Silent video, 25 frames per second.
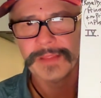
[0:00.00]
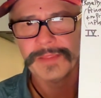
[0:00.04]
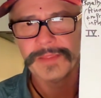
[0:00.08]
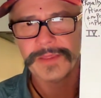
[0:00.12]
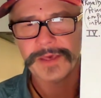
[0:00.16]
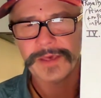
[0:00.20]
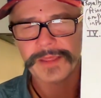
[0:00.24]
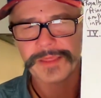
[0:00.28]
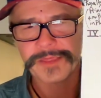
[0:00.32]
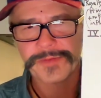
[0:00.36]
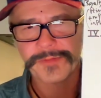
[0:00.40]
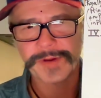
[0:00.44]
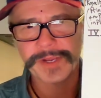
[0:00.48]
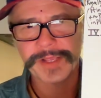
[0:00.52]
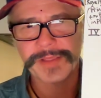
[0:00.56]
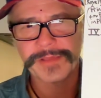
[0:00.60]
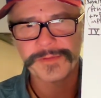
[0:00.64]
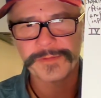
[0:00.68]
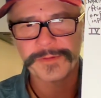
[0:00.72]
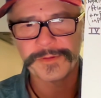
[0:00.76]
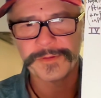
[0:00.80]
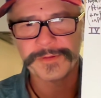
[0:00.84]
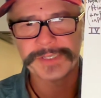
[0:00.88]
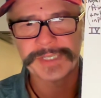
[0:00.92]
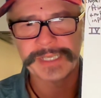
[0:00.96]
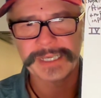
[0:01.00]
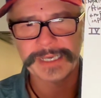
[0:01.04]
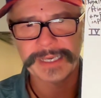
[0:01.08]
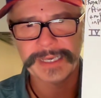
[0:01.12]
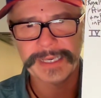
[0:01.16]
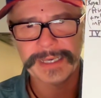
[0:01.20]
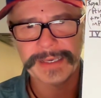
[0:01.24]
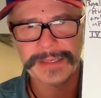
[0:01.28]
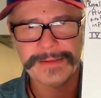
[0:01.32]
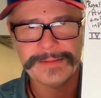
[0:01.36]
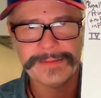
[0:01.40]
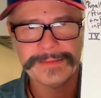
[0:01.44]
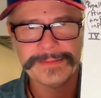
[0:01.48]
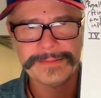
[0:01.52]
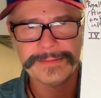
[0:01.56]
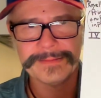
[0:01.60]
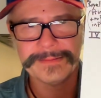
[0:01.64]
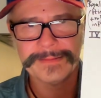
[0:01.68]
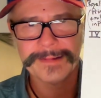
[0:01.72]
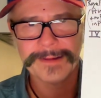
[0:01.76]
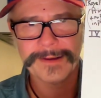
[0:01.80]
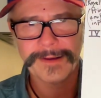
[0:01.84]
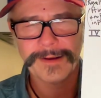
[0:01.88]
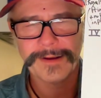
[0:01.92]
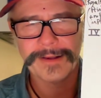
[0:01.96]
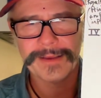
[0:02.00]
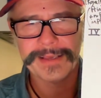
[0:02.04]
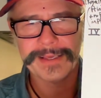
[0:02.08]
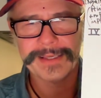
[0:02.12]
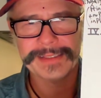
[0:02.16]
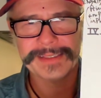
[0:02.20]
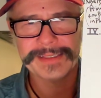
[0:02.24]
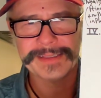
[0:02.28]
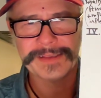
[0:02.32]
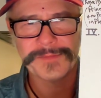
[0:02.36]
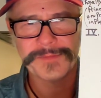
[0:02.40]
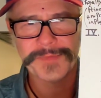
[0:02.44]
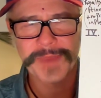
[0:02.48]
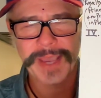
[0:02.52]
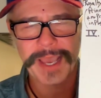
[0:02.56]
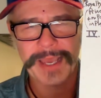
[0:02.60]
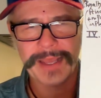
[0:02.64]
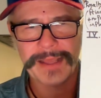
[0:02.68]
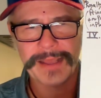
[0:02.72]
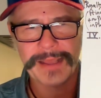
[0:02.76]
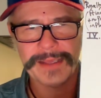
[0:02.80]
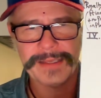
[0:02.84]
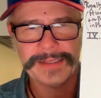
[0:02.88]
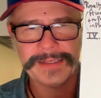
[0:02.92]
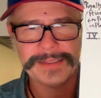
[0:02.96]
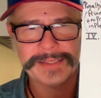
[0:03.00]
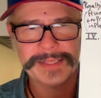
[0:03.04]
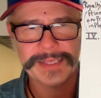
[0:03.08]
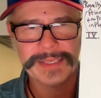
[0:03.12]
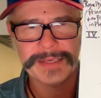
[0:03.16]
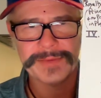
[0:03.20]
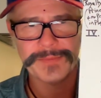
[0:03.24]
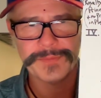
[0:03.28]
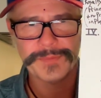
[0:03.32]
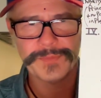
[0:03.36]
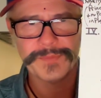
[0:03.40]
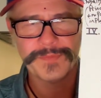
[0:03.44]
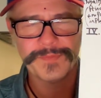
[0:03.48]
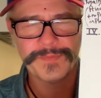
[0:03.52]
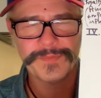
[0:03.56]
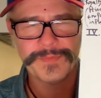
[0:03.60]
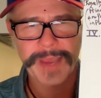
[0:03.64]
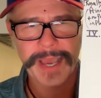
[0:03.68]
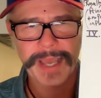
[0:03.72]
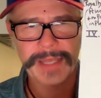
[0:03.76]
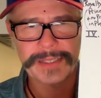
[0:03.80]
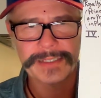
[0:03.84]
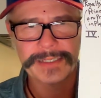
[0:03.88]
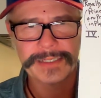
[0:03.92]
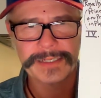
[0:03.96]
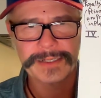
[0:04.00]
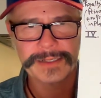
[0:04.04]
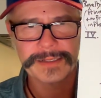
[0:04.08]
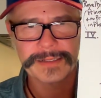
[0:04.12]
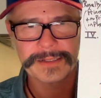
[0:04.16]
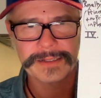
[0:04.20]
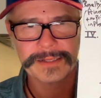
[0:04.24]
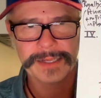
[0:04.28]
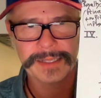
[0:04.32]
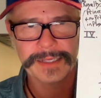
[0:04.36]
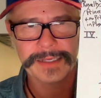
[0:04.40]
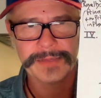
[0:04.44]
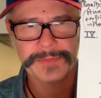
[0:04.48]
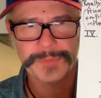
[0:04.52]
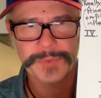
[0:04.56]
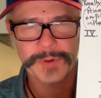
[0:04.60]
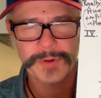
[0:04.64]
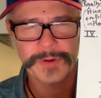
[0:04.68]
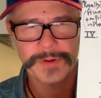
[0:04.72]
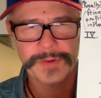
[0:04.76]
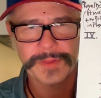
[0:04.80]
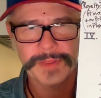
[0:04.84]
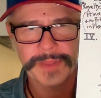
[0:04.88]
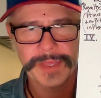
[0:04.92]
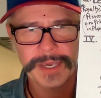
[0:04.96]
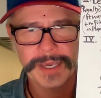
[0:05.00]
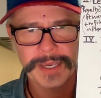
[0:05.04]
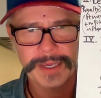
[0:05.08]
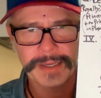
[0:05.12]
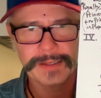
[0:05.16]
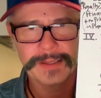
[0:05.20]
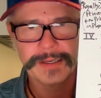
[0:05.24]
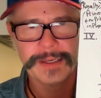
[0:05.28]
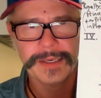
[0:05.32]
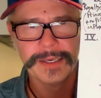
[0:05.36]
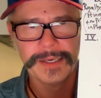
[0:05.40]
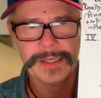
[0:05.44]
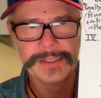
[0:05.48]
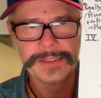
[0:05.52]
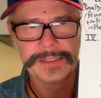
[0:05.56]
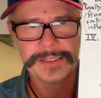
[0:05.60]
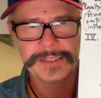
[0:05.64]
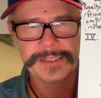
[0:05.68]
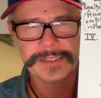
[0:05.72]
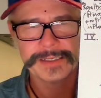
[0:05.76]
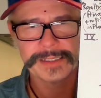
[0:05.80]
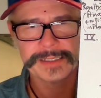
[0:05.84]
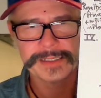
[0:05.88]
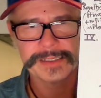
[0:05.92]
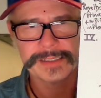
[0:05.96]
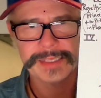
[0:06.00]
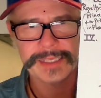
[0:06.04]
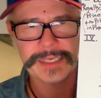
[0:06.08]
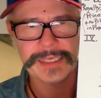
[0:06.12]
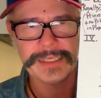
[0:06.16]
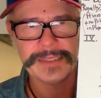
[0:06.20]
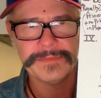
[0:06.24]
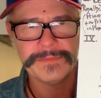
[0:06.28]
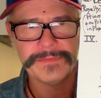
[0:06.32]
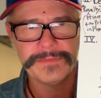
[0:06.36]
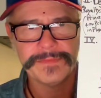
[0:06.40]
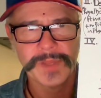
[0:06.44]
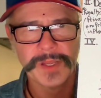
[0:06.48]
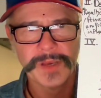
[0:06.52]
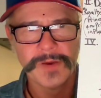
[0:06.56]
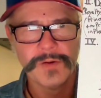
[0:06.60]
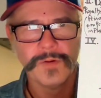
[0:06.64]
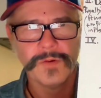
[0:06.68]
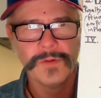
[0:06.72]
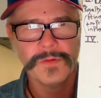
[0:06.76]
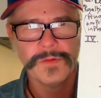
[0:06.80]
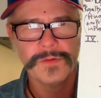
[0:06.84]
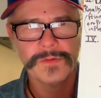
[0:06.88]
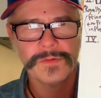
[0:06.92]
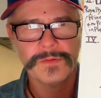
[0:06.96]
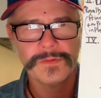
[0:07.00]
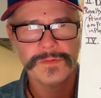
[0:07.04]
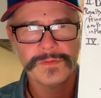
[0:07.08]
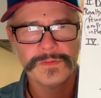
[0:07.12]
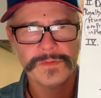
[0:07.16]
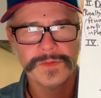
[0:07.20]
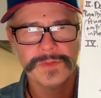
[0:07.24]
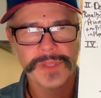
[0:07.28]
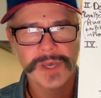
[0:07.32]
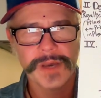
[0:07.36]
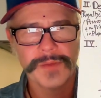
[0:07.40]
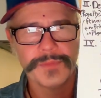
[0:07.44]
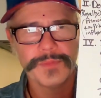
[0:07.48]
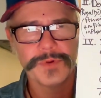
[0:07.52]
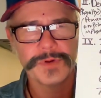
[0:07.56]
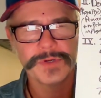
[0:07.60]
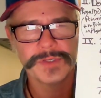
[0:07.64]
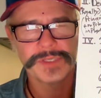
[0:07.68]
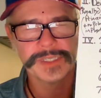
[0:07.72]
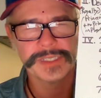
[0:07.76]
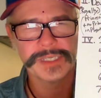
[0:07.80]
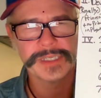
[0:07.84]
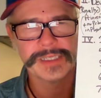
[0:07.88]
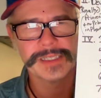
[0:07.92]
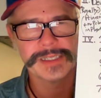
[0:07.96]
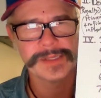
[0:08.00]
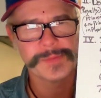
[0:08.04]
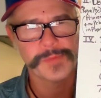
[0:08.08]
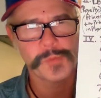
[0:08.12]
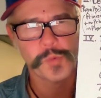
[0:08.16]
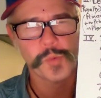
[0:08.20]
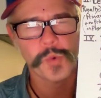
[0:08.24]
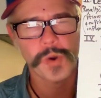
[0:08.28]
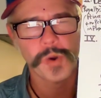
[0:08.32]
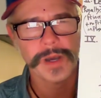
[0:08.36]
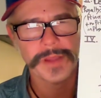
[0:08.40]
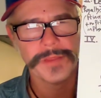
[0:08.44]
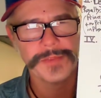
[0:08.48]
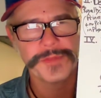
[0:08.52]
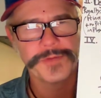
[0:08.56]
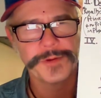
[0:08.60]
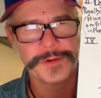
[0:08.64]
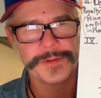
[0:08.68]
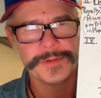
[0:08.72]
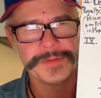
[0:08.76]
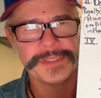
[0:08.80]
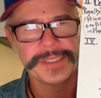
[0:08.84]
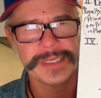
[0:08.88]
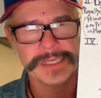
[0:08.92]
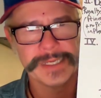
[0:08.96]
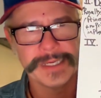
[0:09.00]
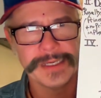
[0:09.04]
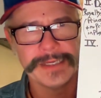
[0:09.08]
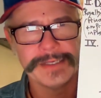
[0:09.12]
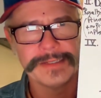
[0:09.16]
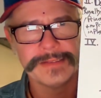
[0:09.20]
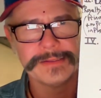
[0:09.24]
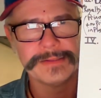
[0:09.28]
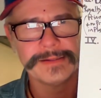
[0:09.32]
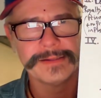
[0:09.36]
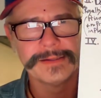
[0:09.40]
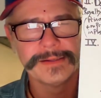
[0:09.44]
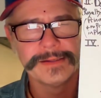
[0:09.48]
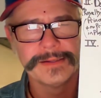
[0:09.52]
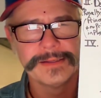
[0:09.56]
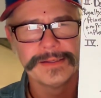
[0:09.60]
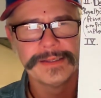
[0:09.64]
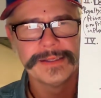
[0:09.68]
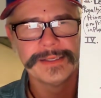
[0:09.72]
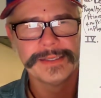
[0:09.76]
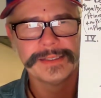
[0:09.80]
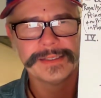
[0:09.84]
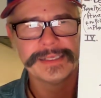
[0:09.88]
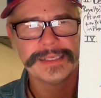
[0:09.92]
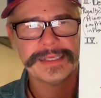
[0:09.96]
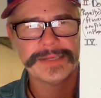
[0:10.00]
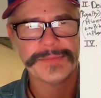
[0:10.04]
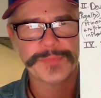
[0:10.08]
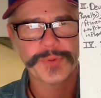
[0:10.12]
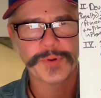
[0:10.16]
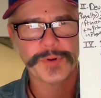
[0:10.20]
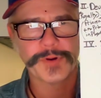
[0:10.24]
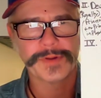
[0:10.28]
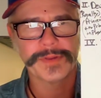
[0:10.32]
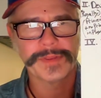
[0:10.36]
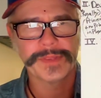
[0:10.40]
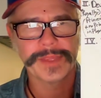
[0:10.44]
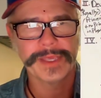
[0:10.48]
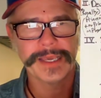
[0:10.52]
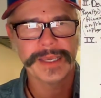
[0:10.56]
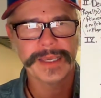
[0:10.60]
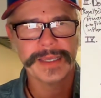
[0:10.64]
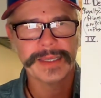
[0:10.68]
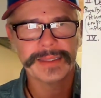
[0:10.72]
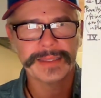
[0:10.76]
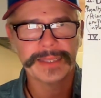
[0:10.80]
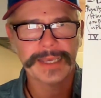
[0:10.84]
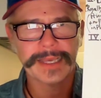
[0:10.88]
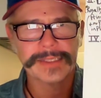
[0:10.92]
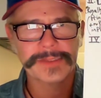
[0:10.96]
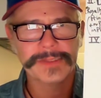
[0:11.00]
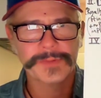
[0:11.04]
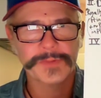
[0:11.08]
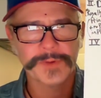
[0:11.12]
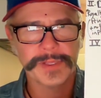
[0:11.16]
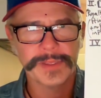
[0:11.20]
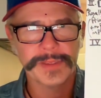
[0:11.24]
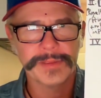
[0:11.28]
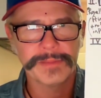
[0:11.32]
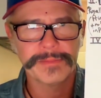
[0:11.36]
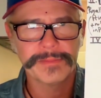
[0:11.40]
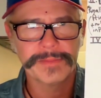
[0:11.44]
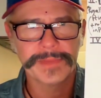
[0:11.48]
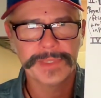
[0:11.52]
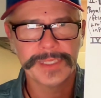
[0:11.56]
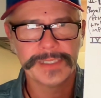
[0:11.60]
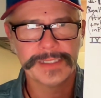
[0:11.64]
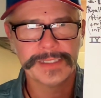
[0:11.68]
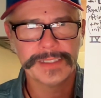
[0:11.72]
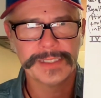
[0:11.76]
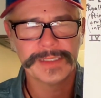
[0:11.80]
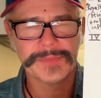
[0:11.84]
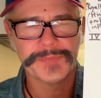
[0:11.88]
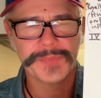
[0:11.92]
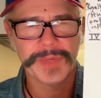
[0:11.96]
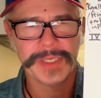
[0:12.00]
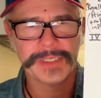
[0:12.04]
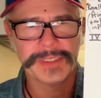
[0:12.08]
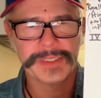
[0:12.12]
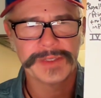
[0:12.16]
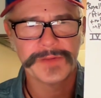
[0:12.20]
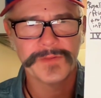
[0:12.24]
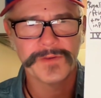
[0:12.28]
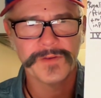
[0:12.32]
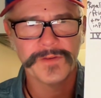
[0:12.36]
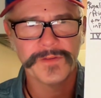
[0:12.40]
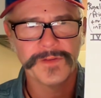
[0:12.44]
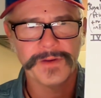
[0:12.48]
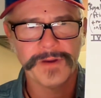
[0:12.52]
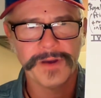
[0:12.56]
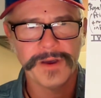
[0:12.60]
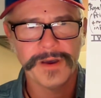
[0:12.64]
the 3 through 10 is the magically important thing. Just as the number system 1 through 10 is the important thing, and that's what this is based off